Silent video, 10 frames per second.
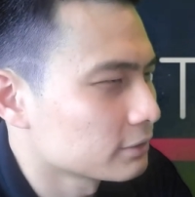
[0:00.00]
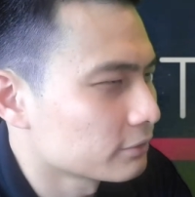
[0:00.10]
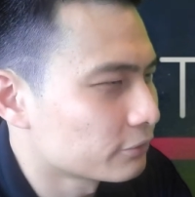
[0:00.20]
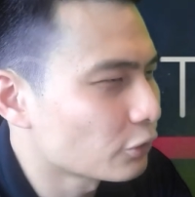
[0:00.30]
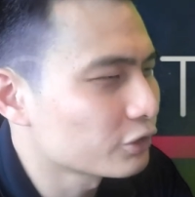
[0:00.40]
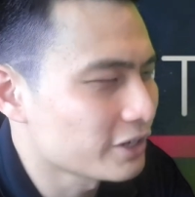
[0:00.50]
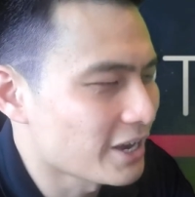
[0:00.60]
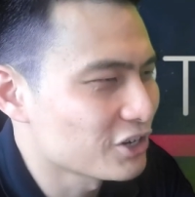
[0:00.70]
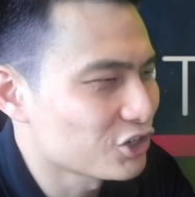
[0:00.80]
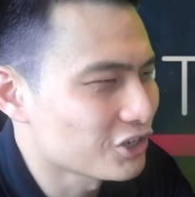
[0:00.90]
for the
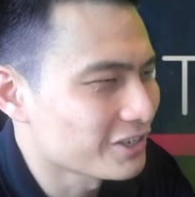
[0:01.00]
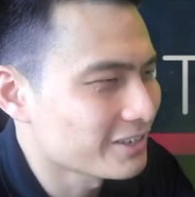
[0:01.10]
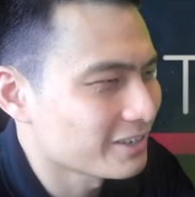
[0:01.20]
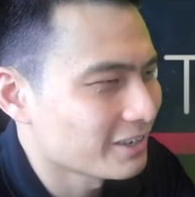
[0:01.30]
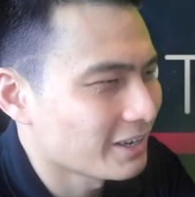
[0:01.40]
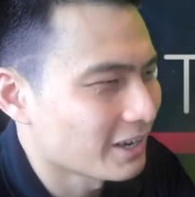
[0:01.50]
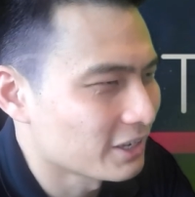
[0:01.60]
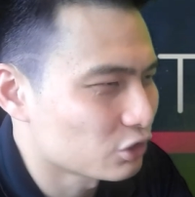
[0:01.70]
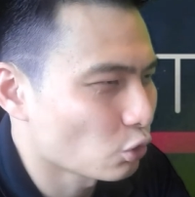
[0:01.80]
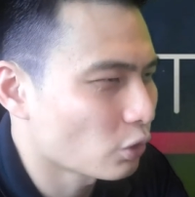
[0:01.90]
engines
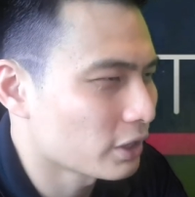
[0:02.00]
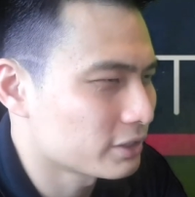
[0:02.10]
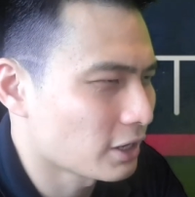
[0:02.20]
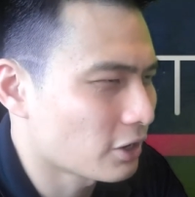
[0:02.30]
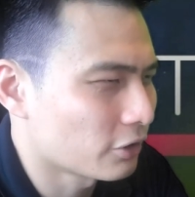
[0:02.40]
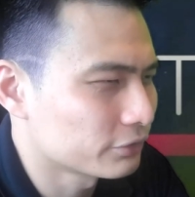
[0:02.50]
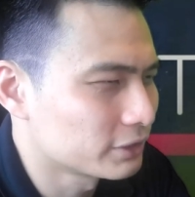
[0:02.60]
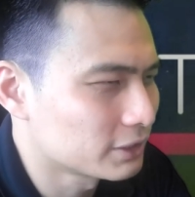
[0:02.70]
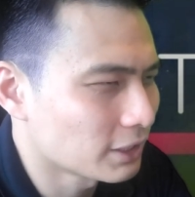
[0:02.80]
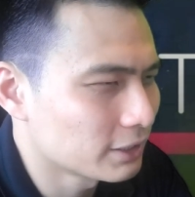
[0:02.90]
and toga takeoffs
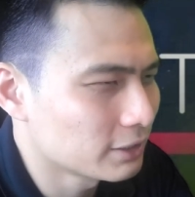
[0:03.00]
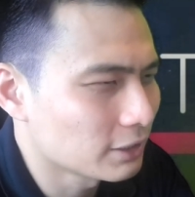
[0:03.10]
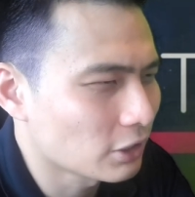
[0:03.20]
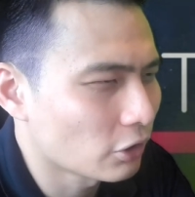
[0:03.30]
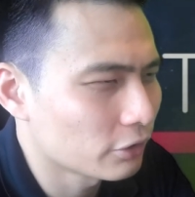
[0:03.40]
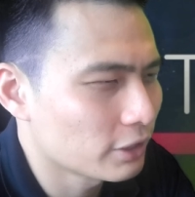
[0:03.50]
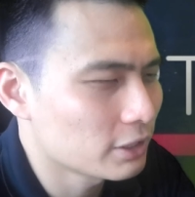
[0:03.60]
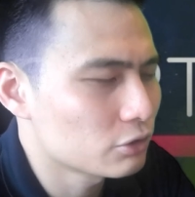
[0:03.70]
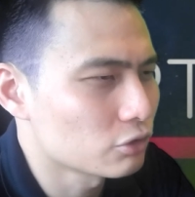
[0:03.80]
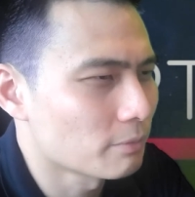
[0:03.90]
done
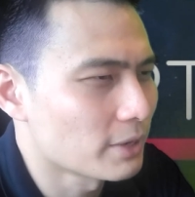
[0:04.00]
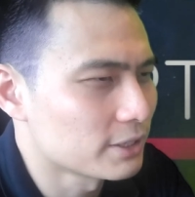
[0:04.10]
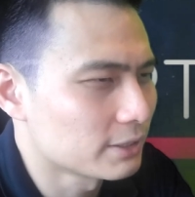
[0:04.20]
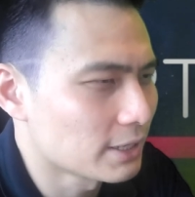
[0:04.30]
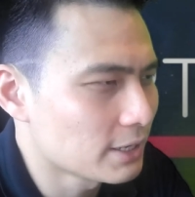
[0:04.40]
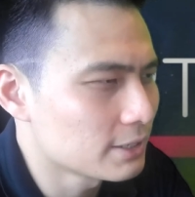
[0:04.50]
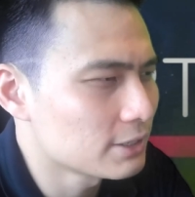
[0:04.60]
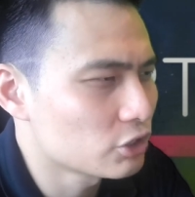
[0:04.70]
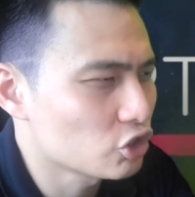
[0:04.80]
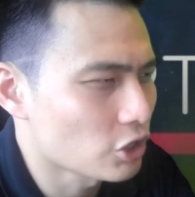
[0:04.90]
according to the
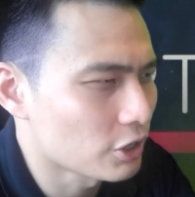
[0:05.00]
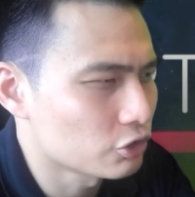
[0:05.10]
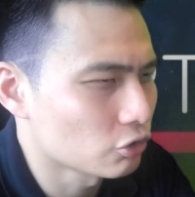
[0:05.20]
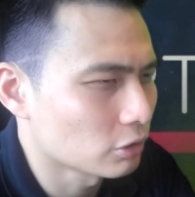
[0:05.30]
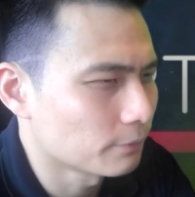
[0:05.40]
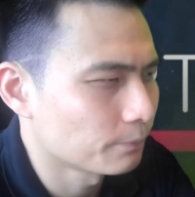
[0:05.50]
maintenance schedule.